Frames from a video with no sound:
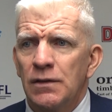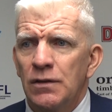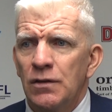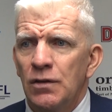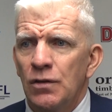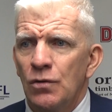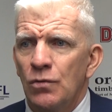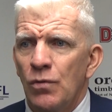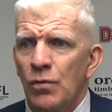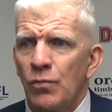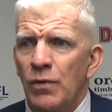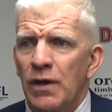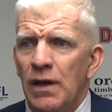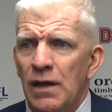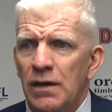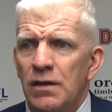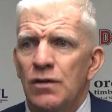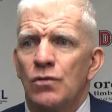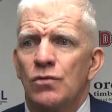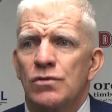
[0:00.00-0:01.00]
when we
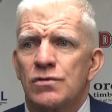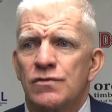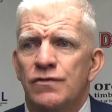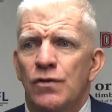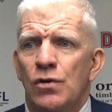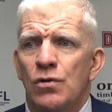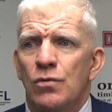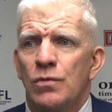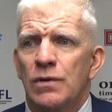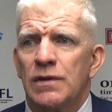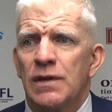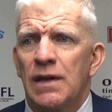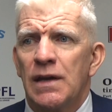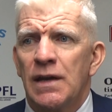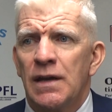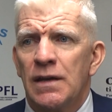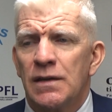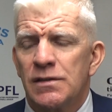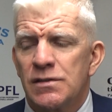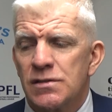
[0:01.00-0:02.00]
get into those forward
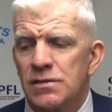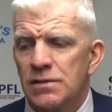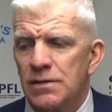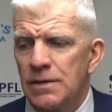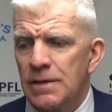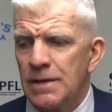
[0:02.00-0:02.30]
areas.